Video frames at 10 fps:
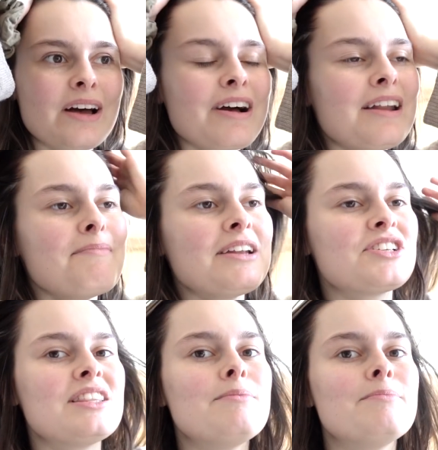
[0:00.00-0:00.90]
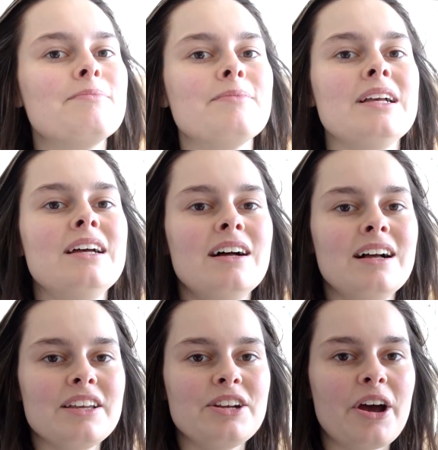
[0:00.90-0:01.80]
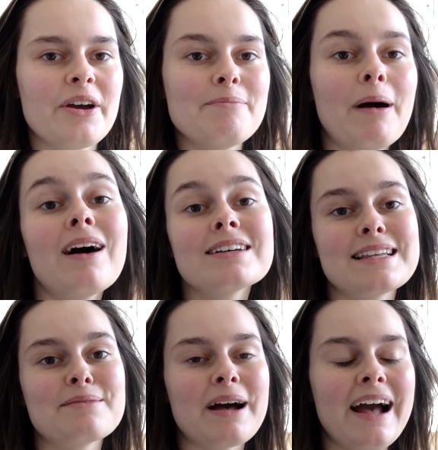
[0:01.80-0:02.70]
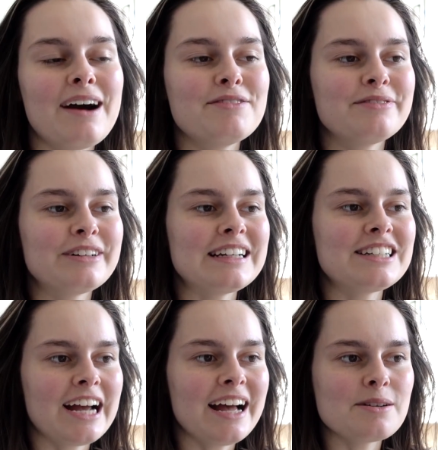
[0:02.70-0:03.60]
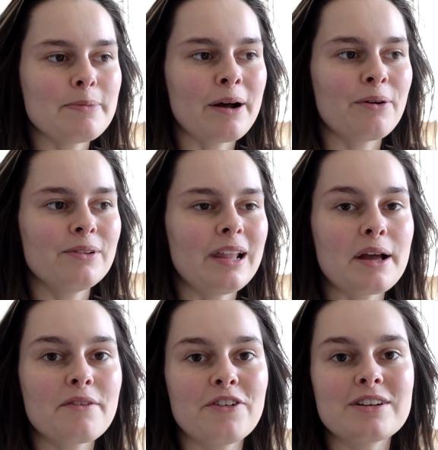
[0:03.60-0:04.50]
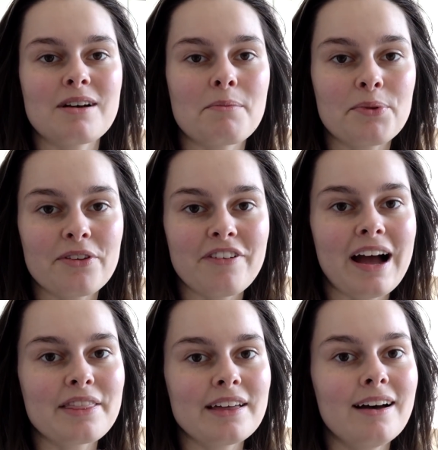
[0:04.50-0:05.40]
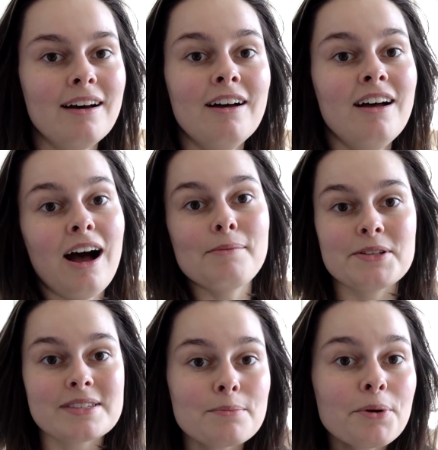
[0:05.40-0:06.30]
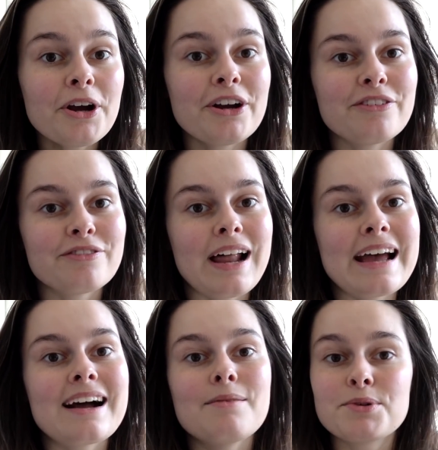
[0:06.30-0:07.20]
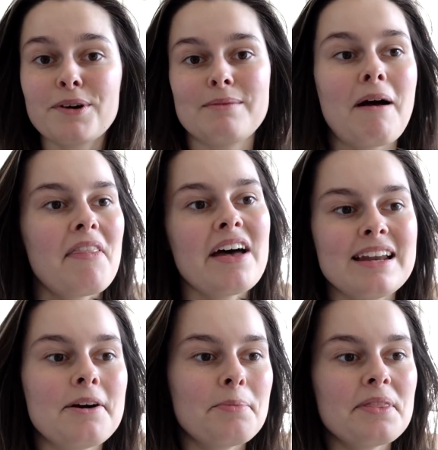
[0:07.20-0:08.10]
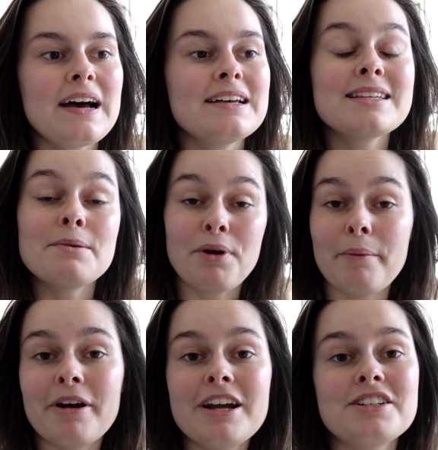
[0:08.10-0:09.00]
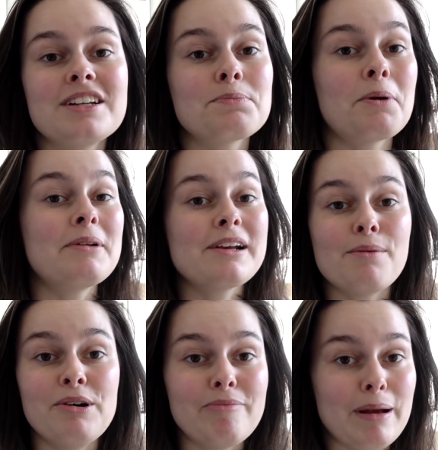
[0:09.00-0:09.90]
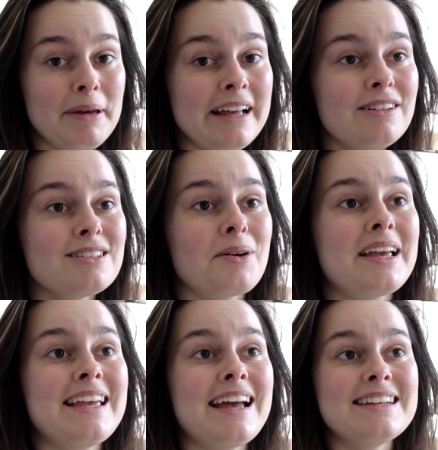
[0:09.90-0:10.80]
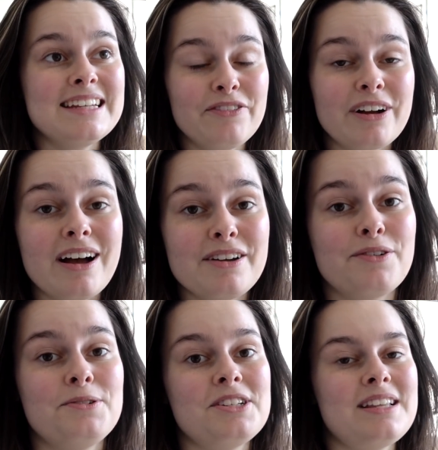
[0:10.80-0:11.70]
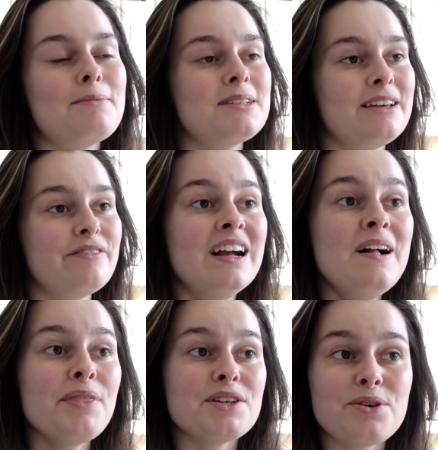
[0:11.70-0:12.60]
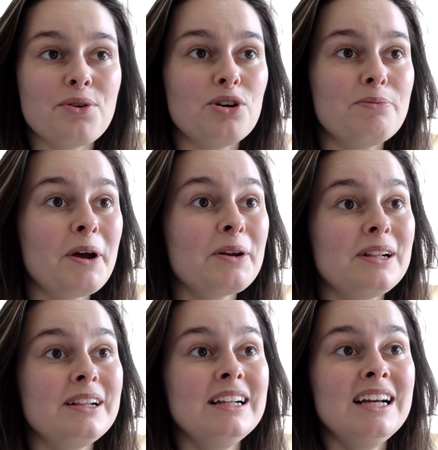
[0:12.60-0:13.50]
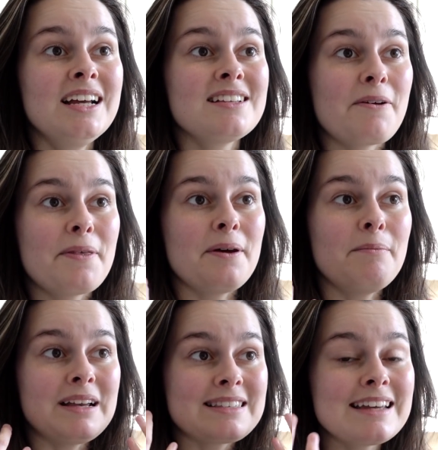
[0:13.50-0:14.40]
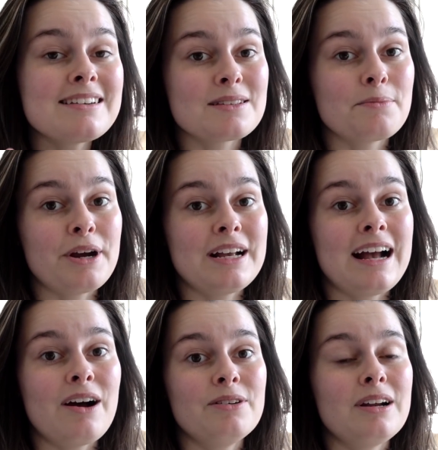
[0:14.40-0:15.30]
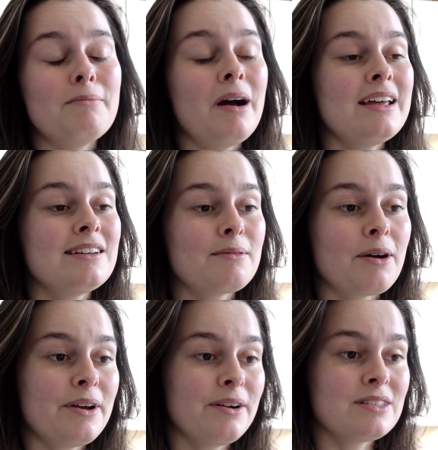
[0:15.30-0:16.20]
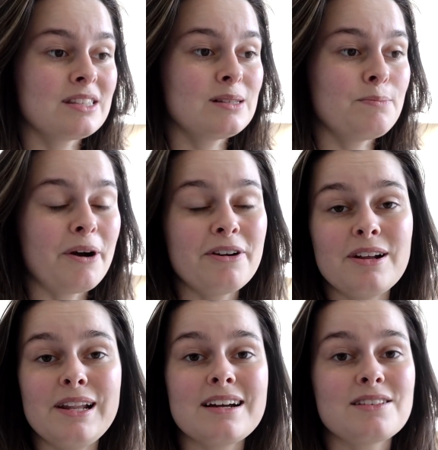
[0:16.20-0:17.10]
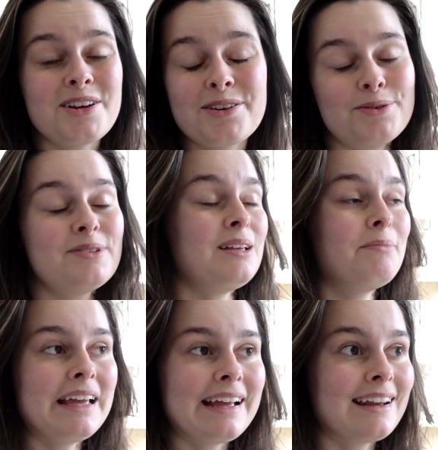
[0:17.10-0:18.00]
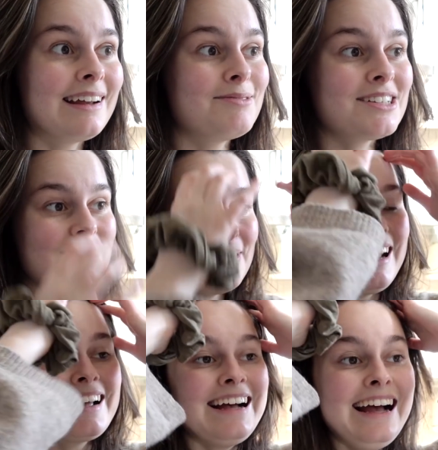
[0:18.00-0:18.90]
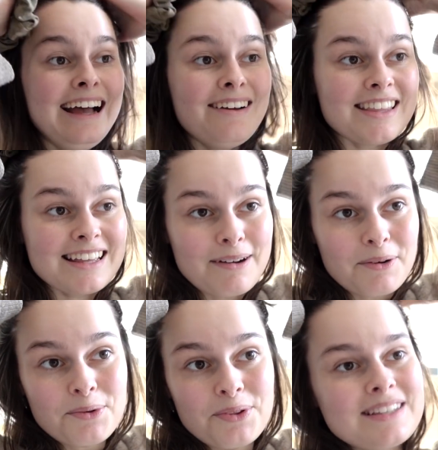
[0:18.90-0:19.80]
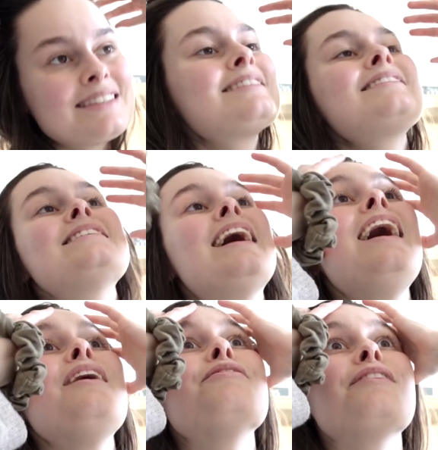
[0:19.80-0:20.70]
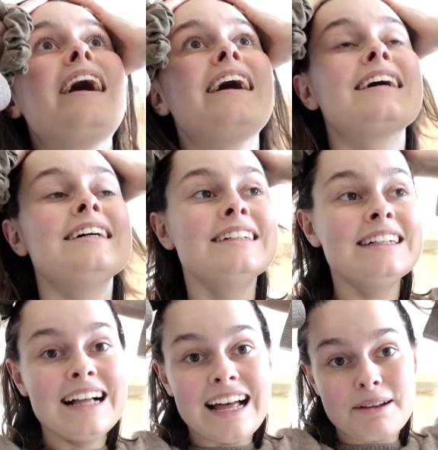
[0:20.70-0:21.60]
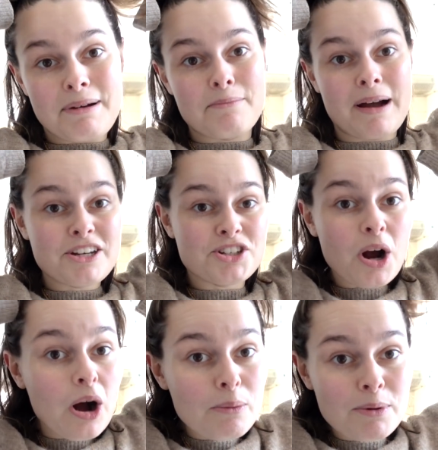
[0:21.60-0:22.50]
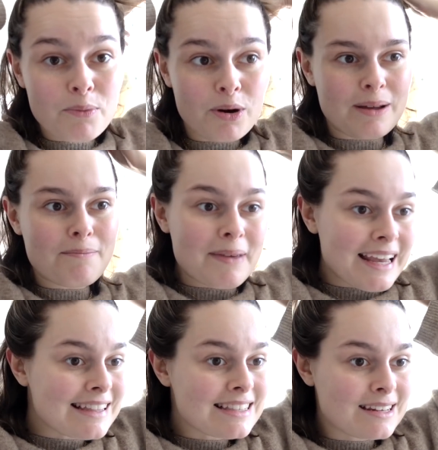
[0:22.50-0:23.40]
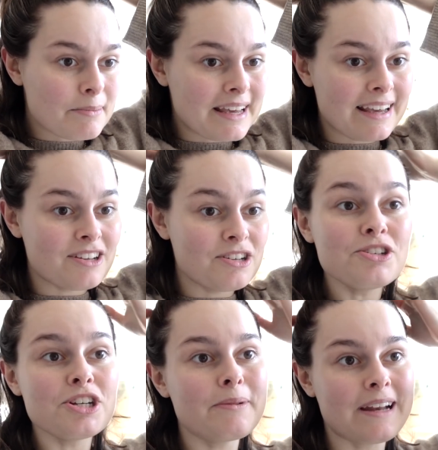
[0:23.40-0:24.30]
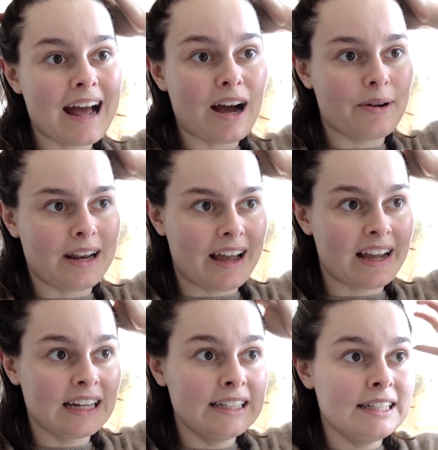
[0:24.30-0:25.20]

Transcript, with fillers: I've kind of mentioned them, you know, in passing, but I haven't really chatted about like, for example, the fact that a month's improve. Like I'm talking about that now, but that is in preparation to probably come off my pill so I can get a different kind of contraceptive that's non-hormonal so that my skin doesn't break out and I might end up going on spironolactone or something. And I'm just a bit like, ah, I'm thinking about all this stuff, like, and about my job and what it means to be a YouTuber now and like,